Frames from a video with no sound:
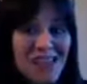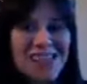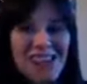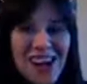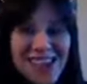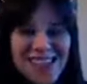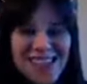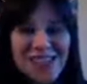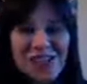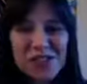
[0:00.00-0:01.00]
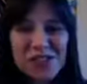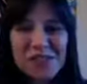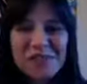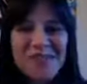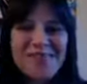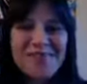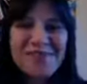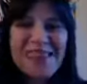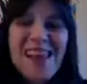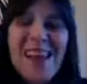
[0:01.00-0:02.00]
Hey, Josh, thanks for joining me.
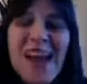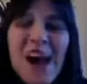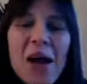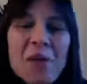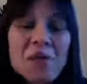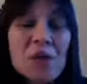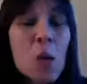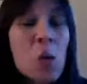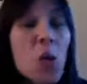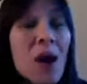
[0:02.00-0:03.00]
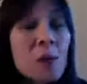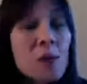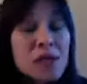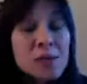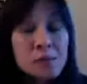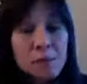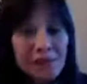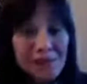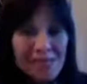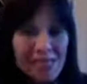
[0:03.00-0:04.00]
What we
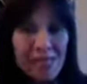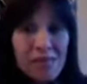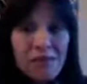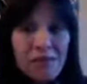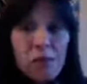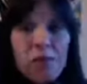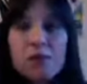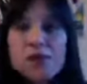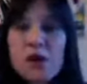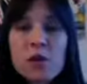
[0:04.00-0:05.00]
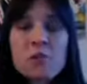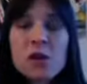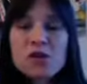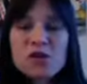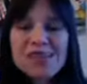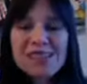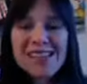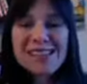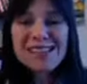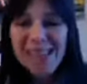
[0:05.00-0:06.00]
believe, whether it's our emotions.
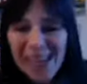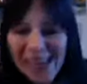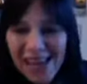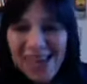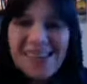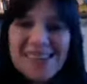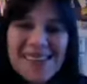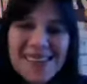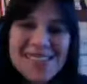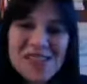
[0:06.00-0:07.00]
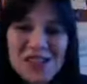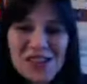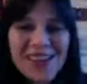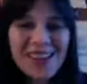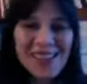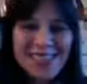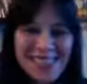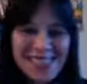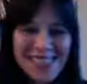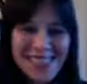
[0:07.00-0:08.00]
Hey, Diana, nice
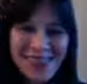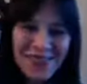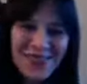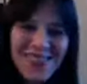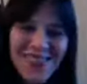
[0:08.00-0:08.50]
to see you.